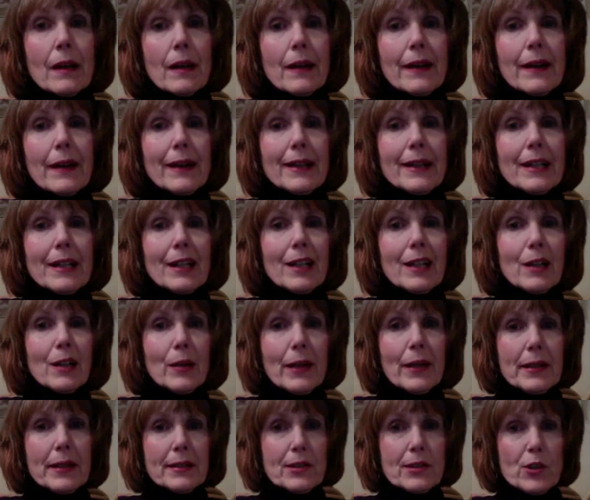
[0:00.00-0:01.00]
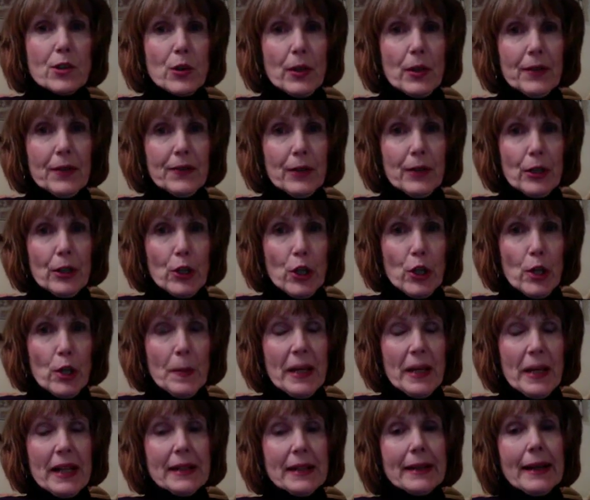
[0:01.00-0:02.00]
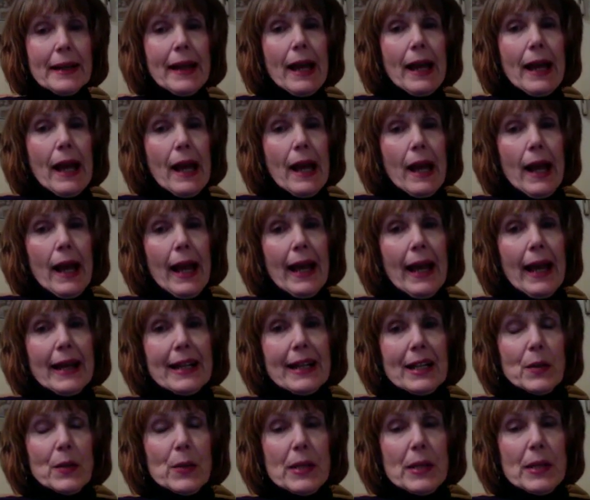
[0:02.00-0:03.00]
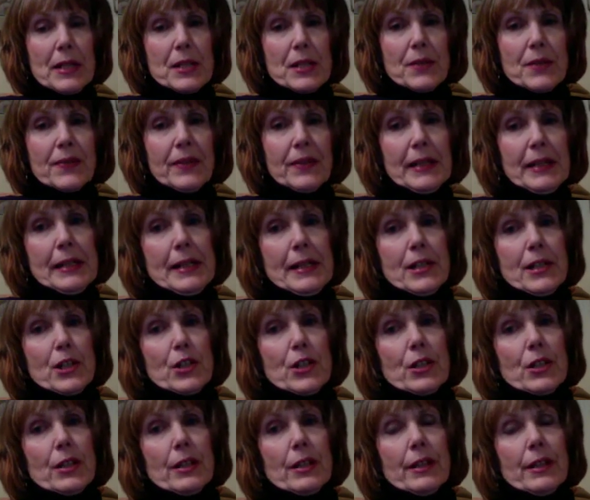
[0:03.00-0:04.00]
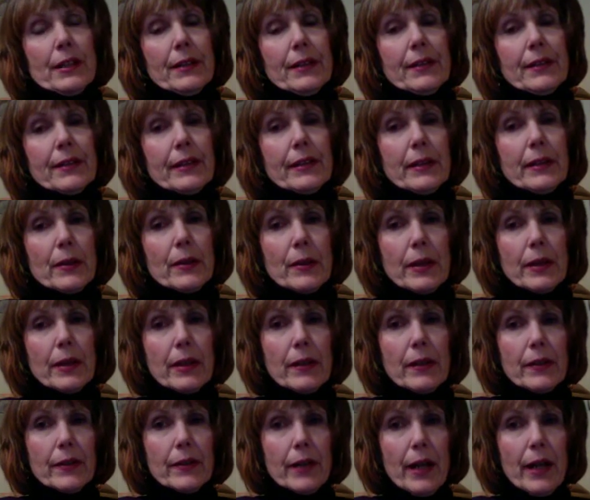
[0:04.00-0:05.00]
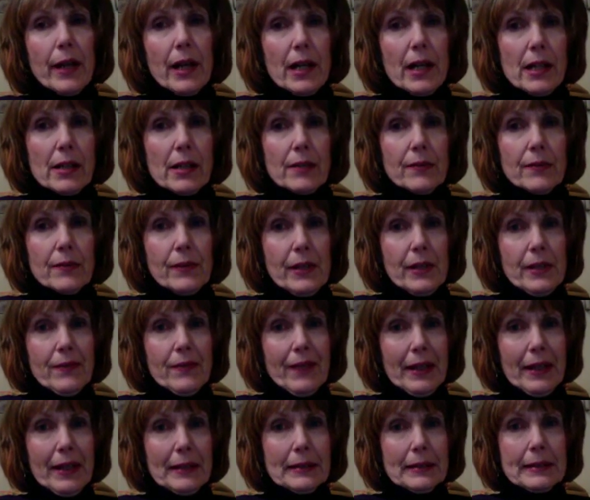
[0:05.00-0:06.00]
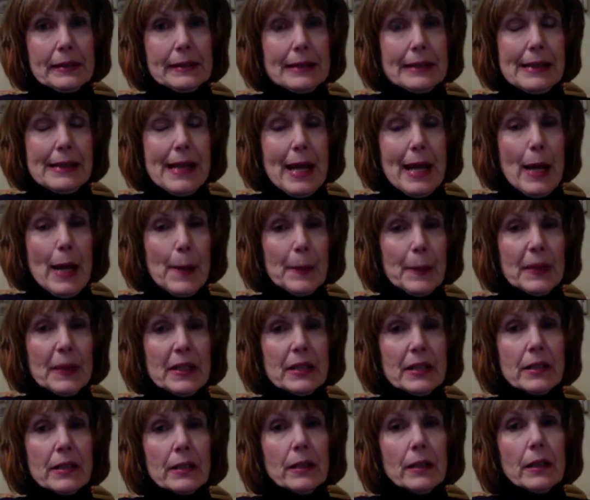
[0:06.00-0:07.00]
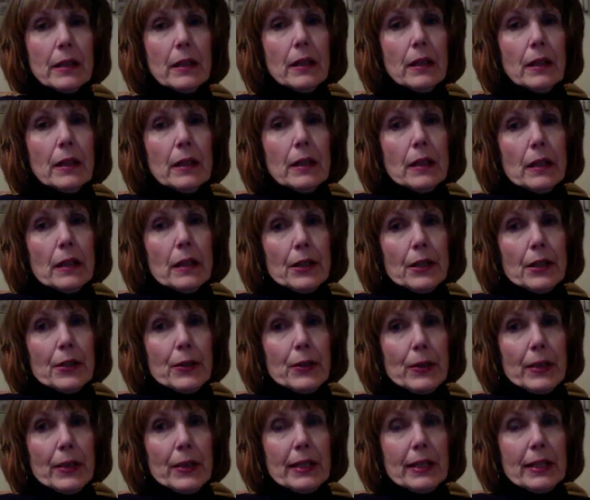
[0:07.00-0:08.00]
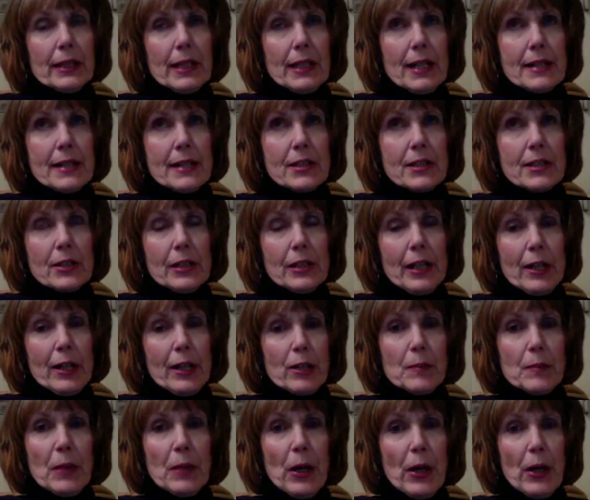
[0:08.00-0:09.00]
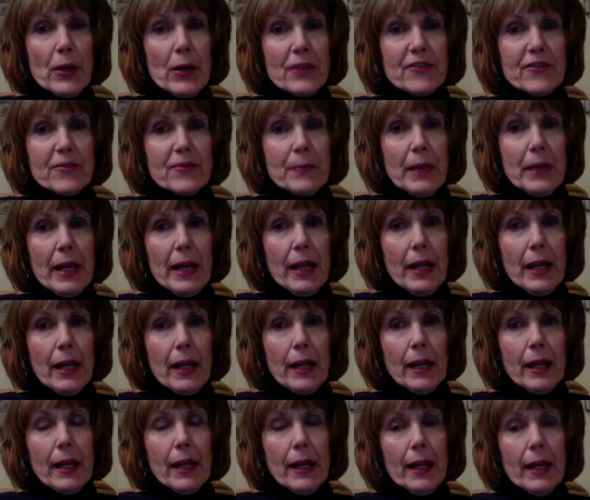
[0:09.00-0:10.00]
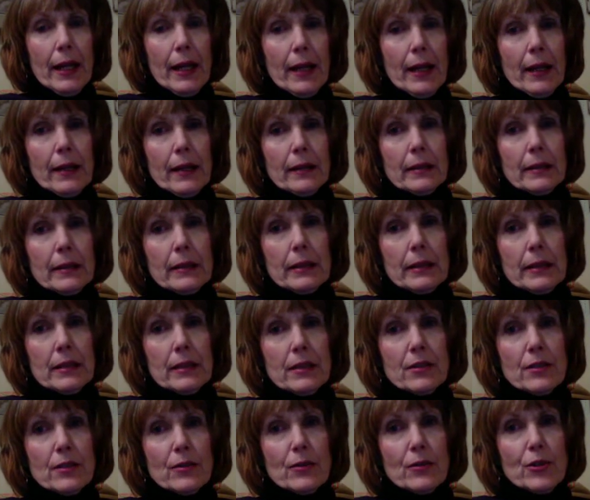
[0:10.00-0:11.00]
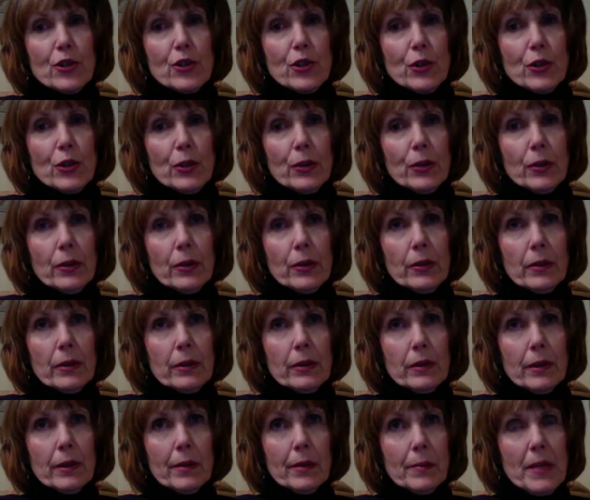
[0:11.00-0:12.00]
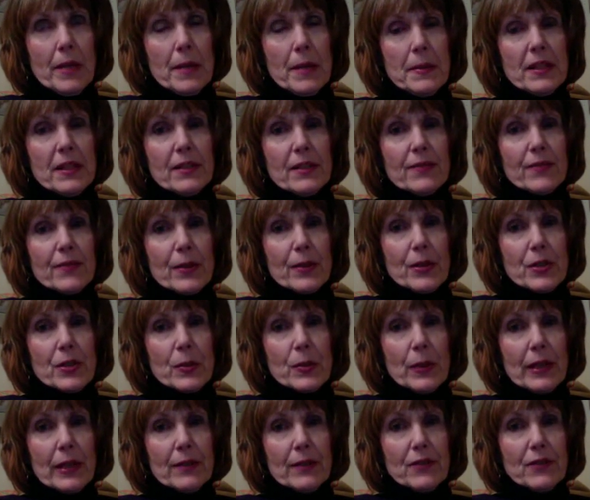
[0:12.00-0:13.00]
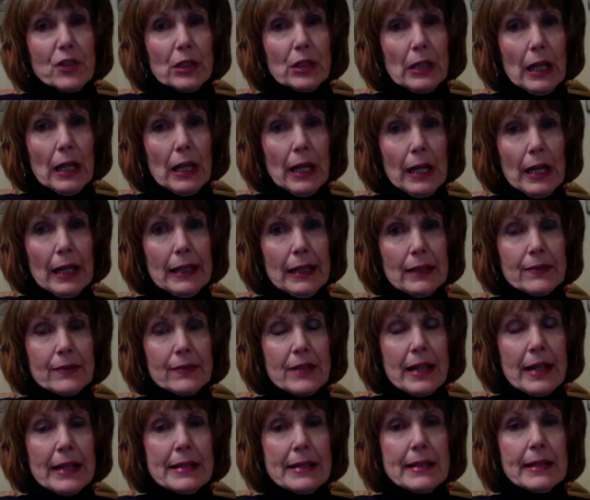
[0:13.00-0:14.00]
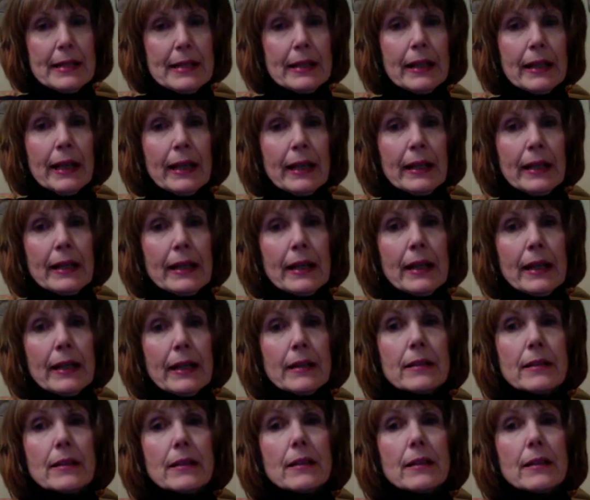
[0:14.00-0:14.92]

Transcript: Hello, it's Joyful Hermit, and I want to finish this series of events that happened during the latter part of May and into June and maybe the first week of July of 1988.